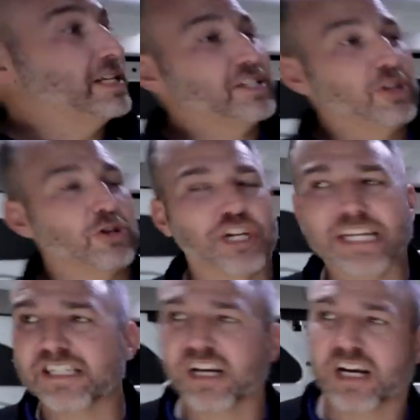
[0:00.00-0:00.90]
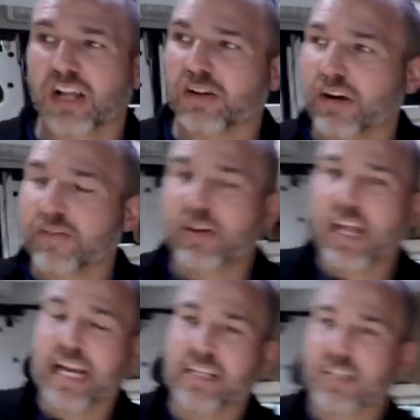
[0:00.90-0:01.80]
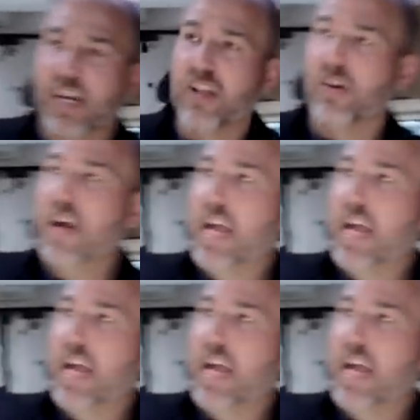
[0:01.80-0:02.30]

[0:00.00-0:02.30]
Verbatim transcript: This is their chestnut color. I really okay. like this color.